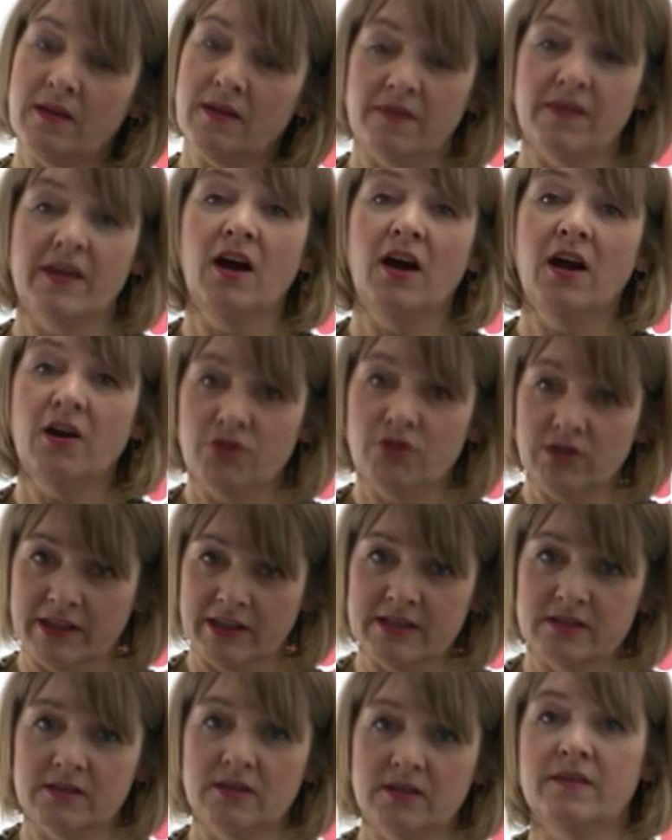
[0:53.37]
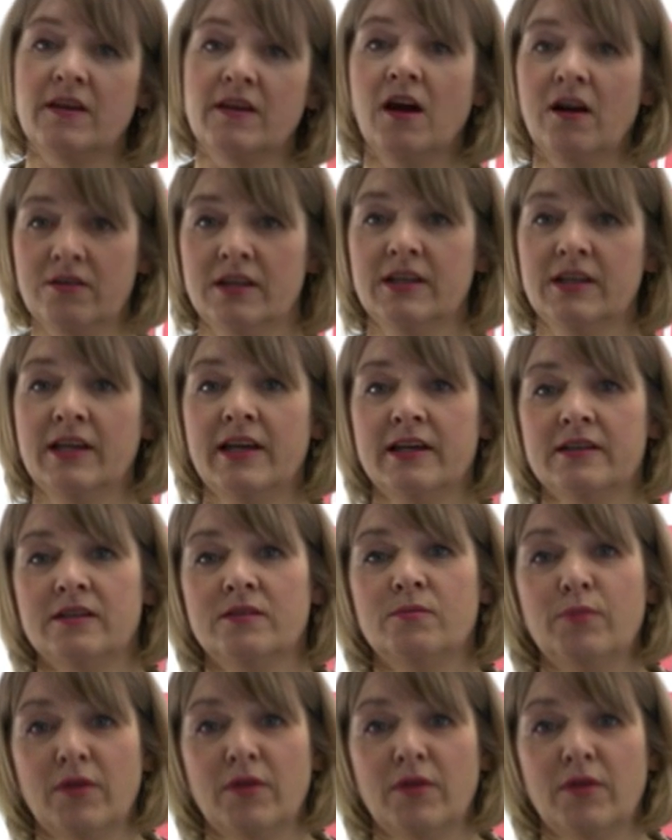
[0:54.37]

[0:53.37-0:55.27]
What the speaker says: They are related, they are connected,